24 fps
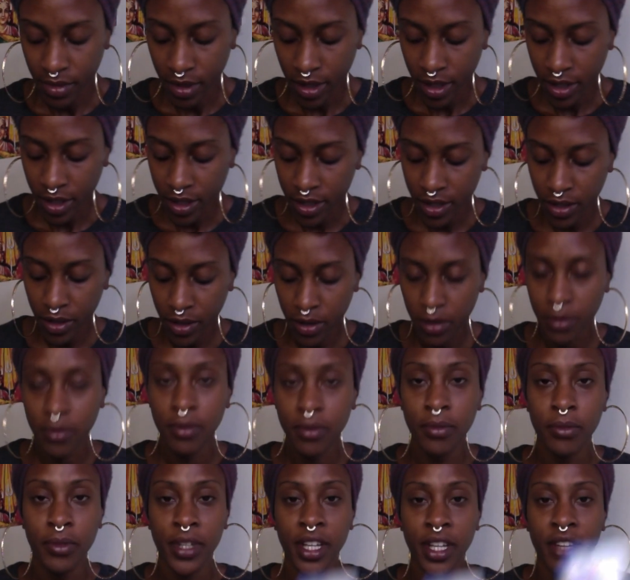So
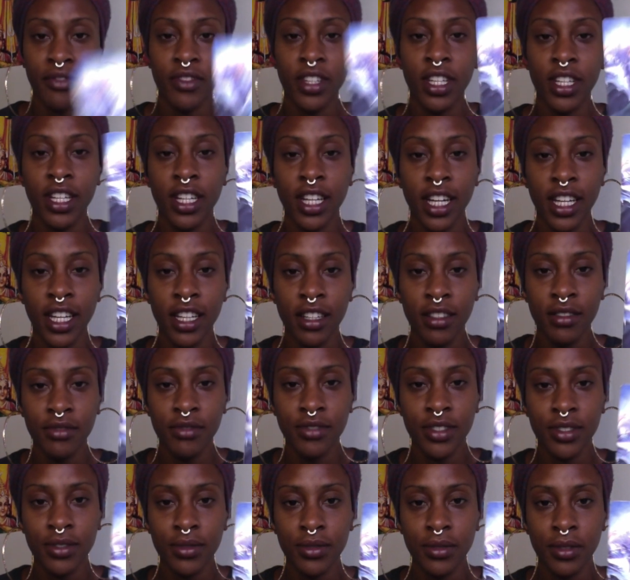we have the Knight of
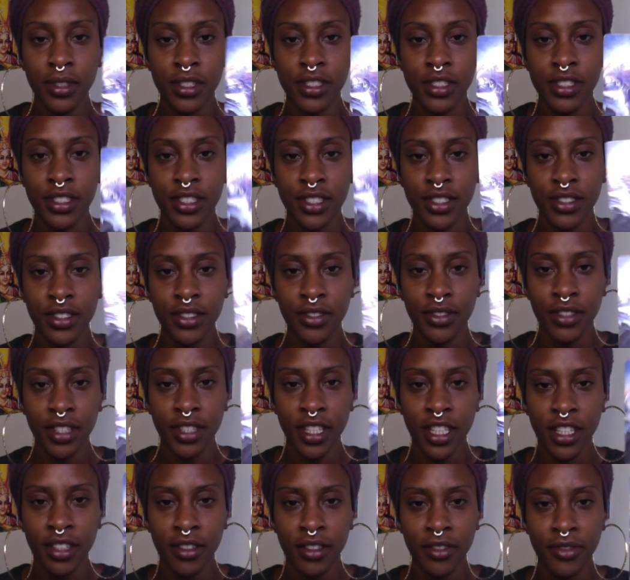Swords
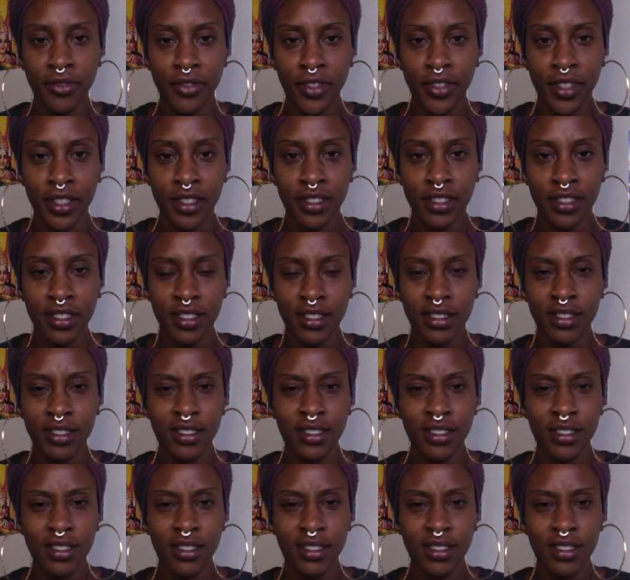here first.